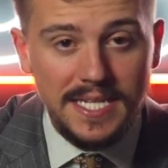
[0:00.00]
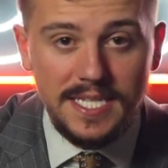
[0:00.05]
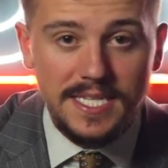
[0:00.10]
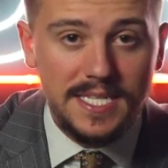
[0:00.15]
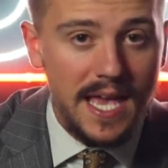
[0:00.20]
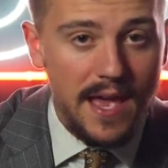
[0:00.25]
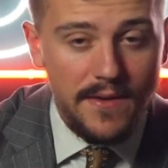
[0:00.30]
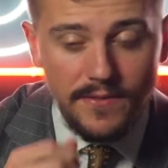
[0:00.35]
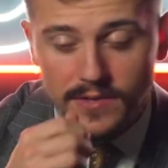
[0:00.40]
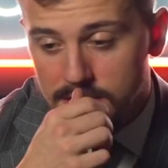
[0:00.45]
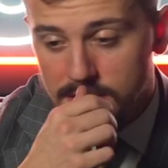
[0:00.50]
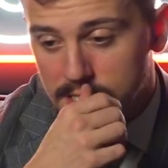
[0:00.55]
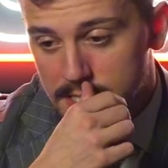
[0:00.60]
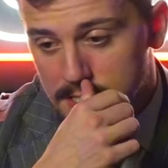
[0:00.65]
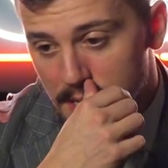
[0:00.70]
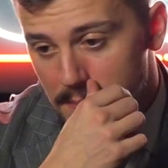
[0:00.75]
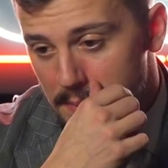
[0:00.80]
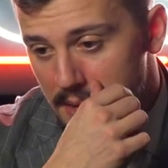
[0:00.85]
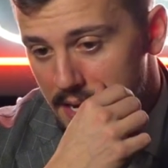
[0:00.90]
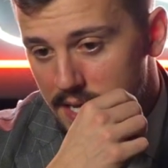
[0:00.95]
savages come
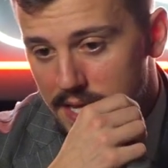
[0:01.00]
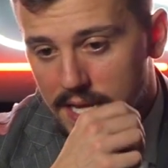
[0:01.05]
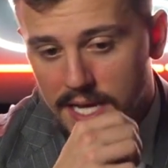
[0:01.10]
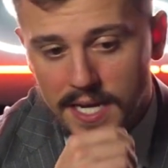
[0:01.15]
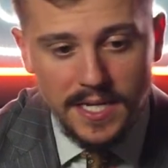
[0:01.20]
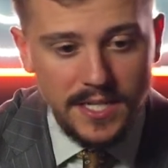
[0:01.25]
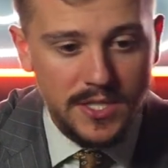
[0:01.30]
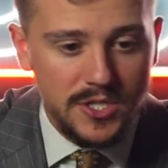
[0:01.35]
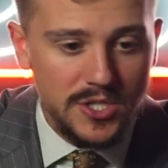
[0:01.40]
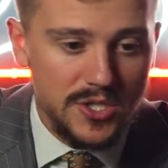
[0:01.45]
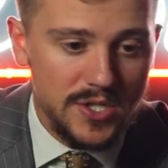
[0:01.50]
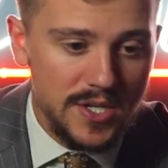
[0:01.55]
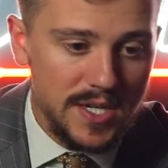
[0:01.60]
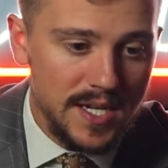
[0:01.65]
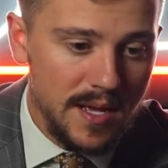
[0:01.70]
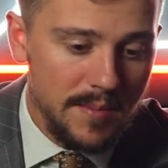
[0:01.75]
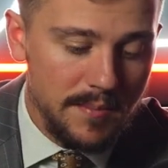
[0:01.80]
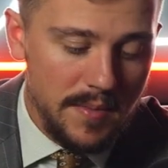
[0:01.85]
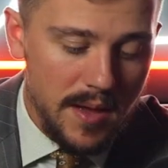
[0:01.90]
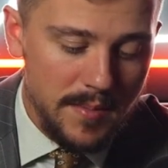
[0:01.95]
out of that industry, and
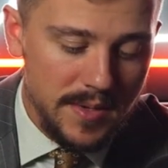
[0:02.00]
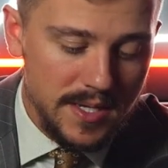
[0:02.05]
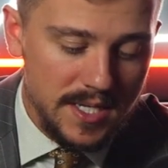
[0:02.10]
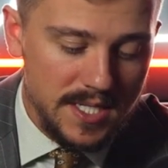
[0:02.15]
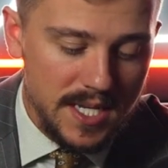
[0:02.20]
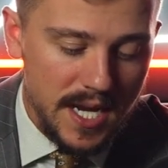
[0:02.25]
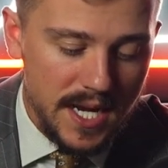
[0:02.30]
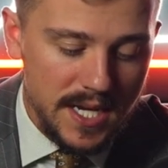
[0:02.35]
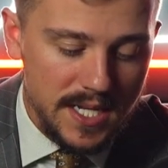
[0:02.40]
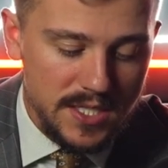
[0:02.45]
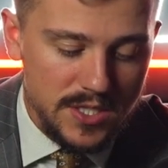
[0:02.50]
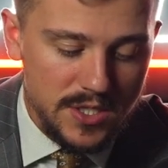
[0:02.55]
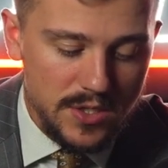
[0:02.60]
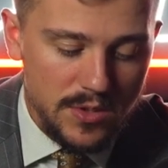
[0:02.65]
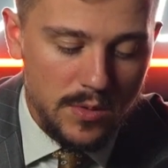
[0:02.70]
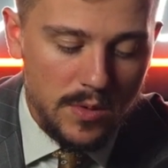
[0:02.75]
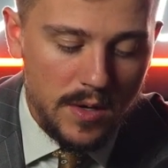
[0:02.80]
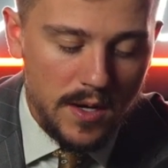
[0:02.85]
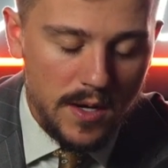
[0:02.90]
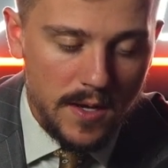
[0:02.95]
I'm excited
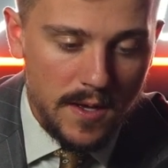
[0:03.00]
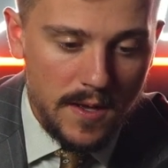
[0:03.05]
to